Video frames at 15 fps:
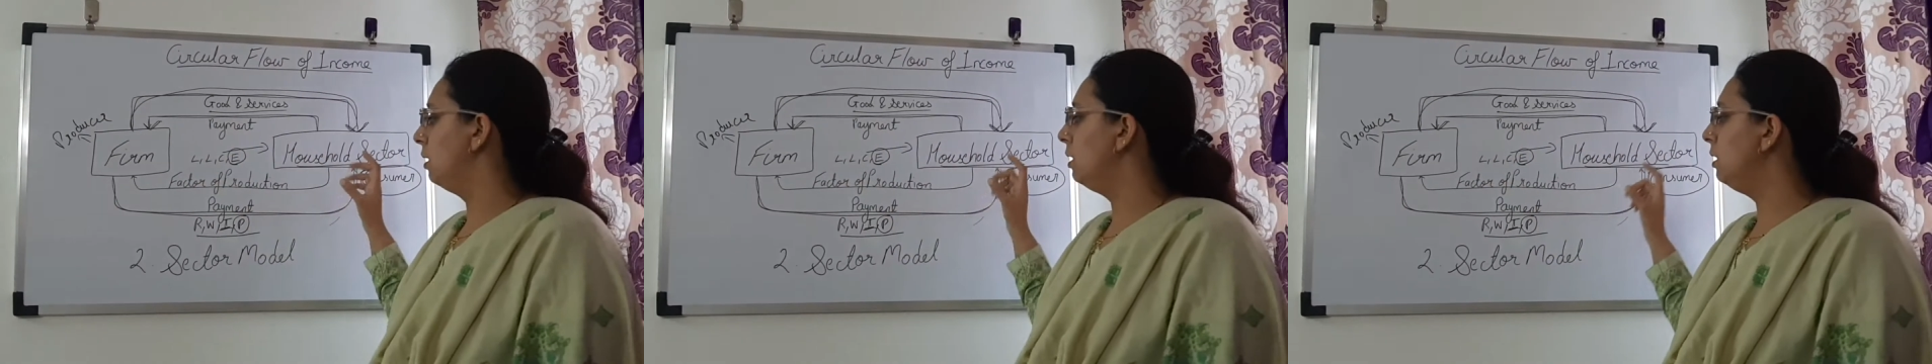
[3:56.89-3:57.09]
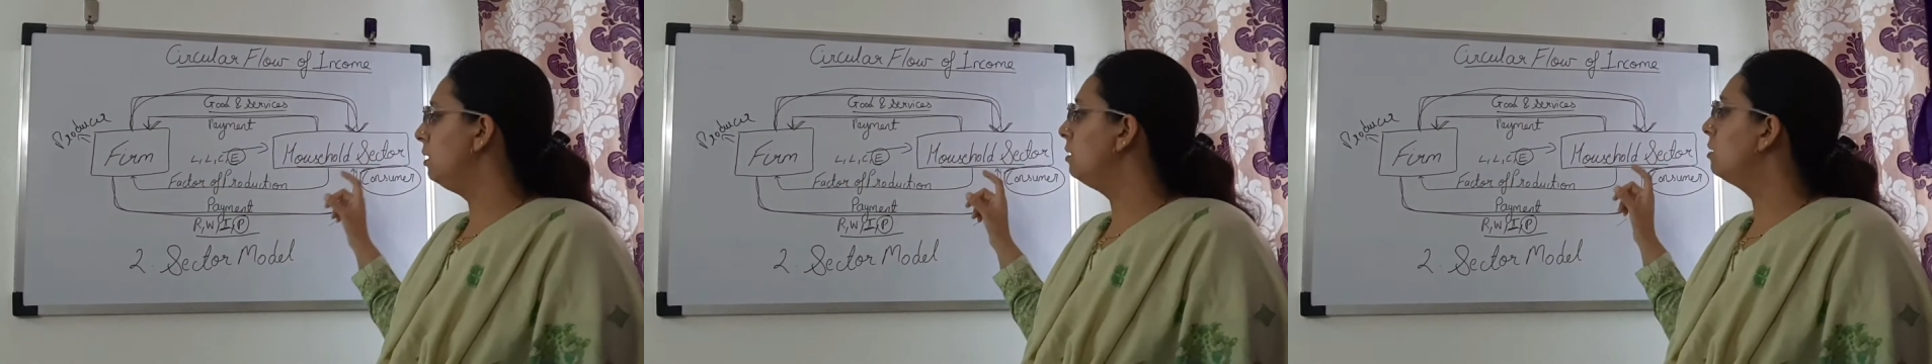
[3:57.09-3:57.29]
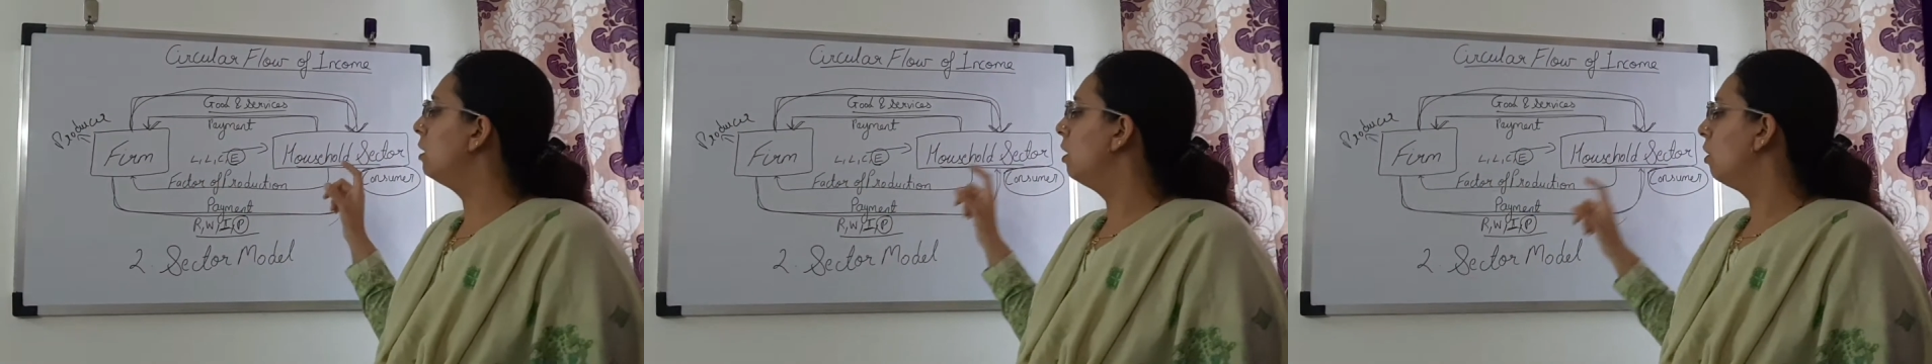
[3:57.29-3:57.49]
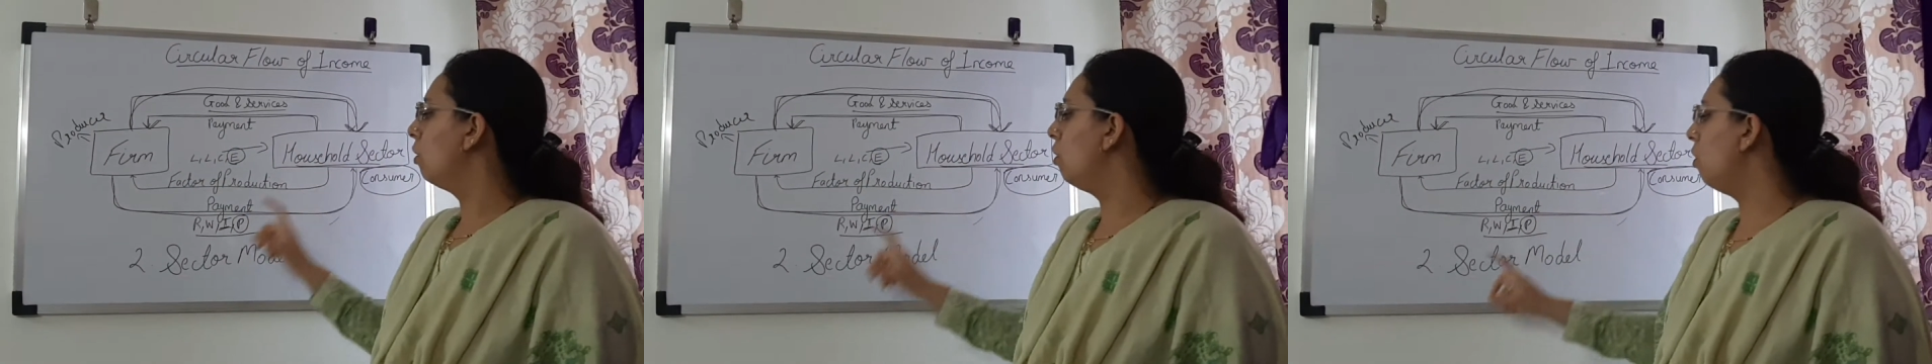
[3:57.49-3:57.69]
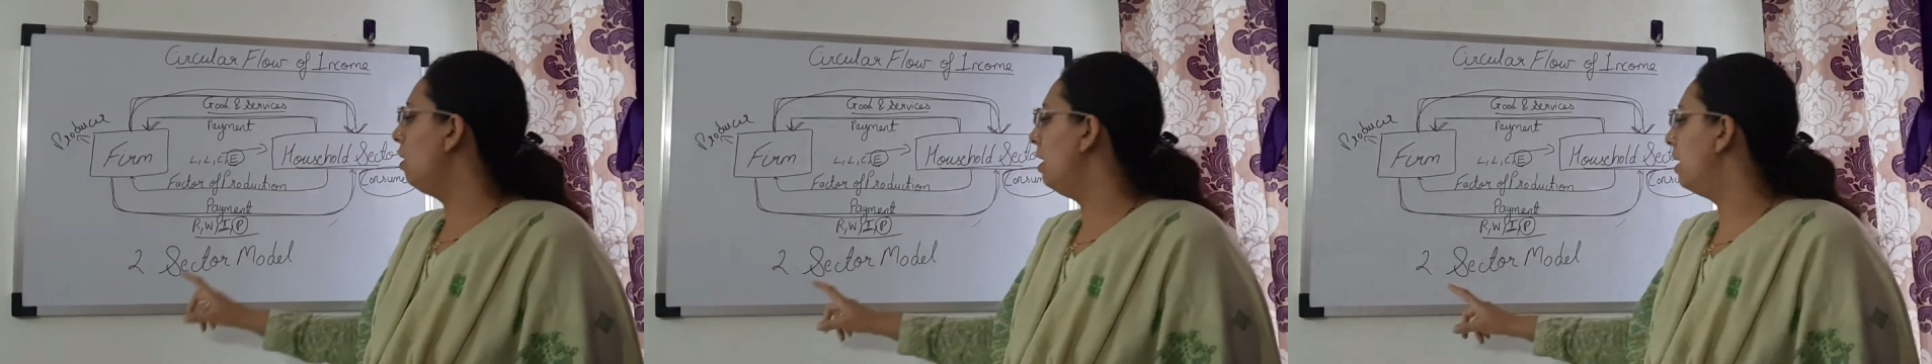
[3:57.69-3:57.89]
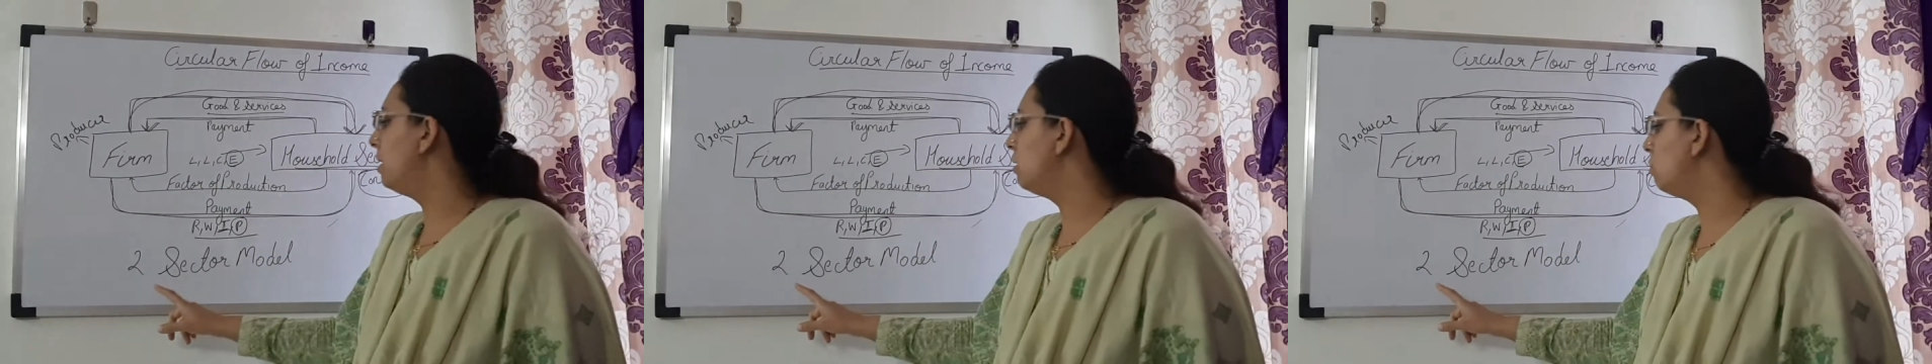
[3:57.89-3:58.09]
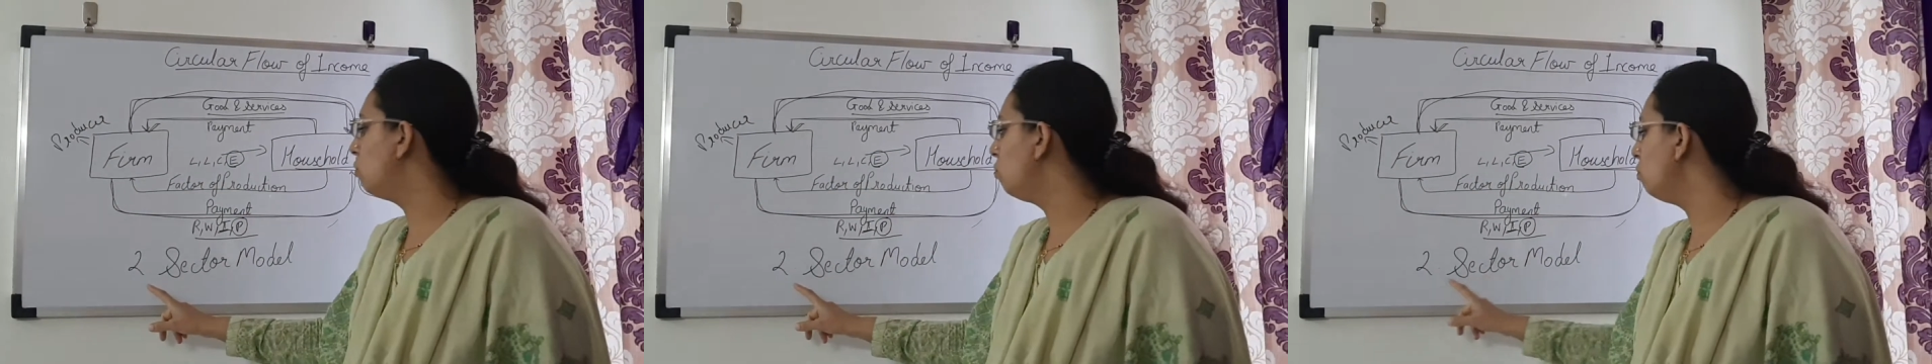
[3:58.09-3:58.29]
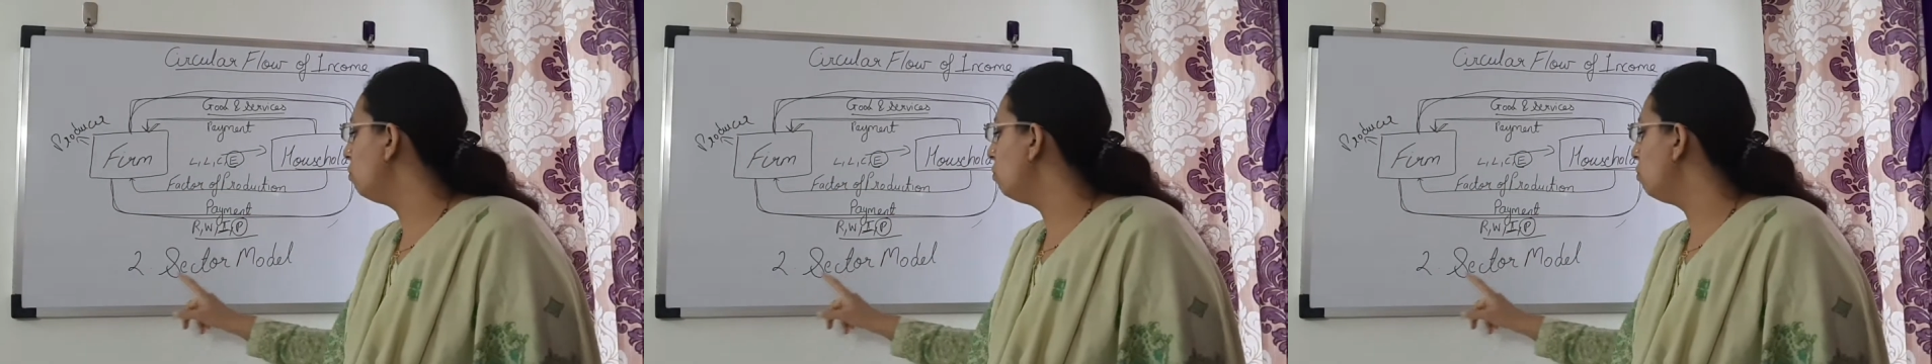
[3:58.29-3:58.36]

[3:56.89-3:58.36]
is called as two